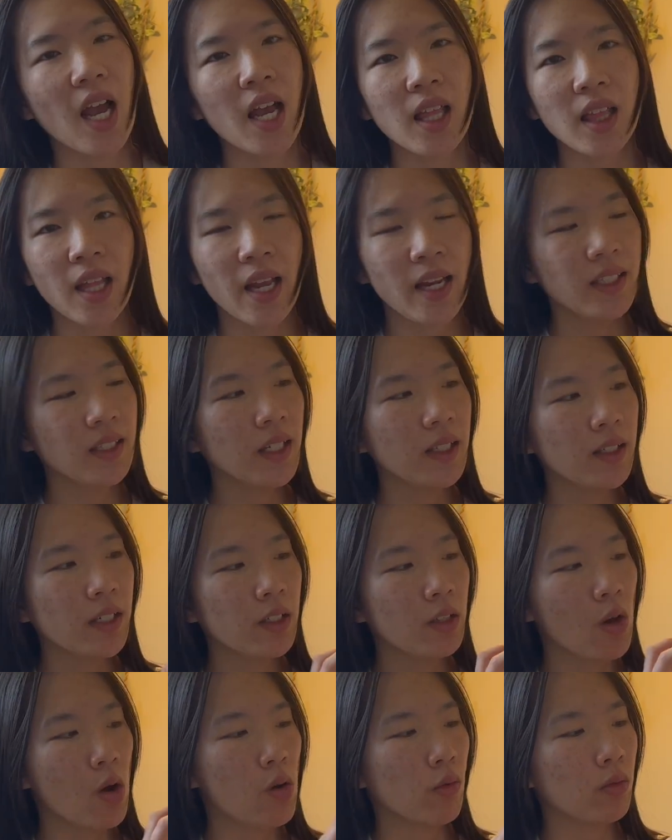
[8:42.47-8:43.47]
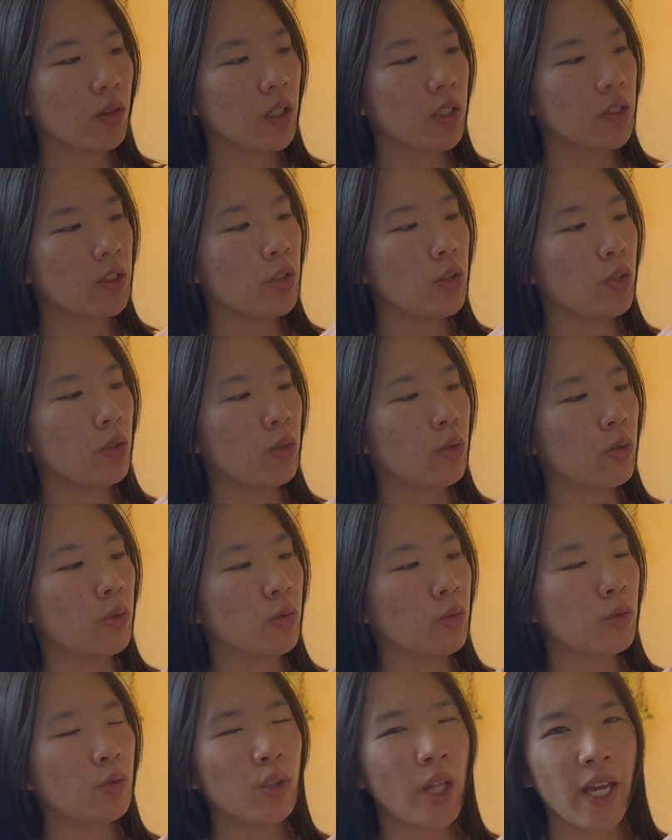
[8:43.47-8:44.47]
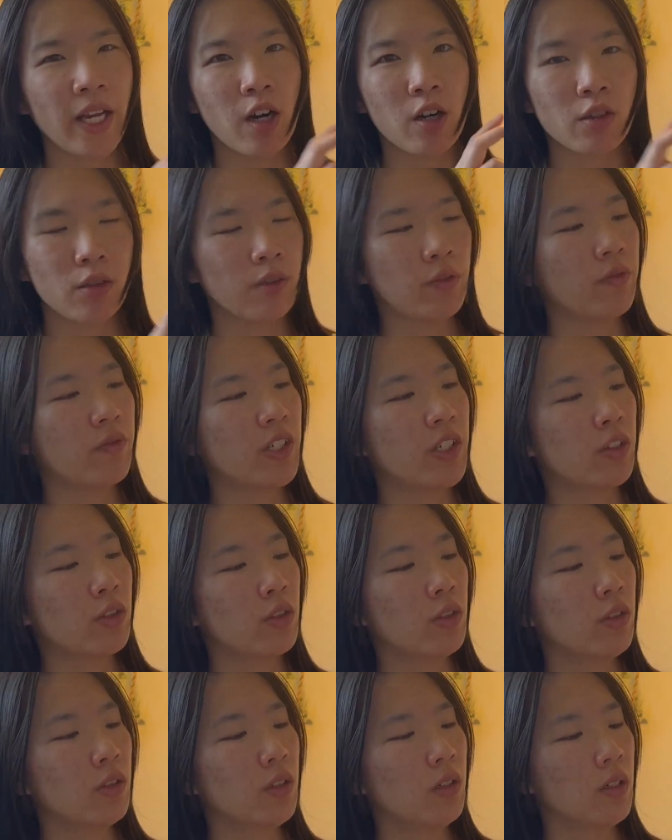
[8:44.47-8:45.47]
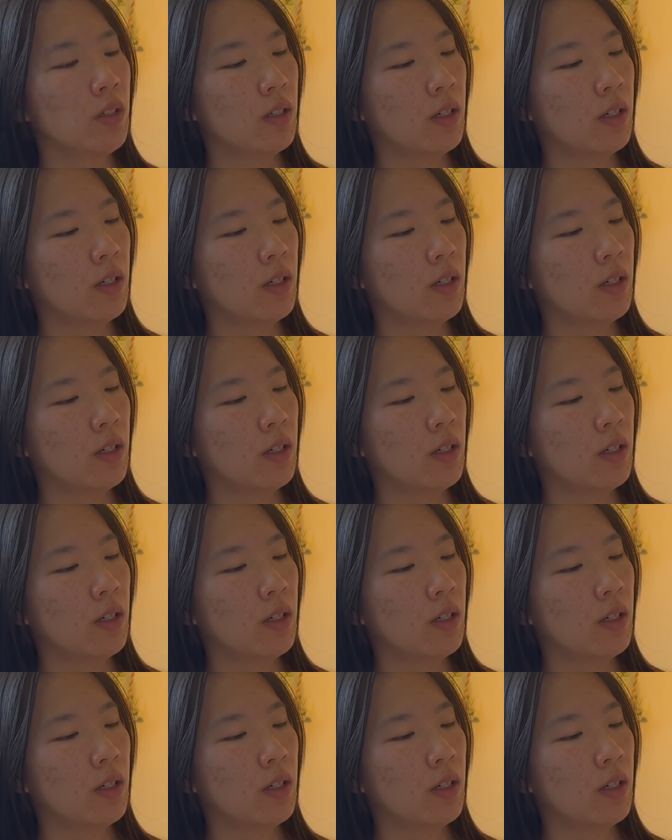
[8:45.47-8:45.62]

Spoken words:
I like that they don't look too like artificial.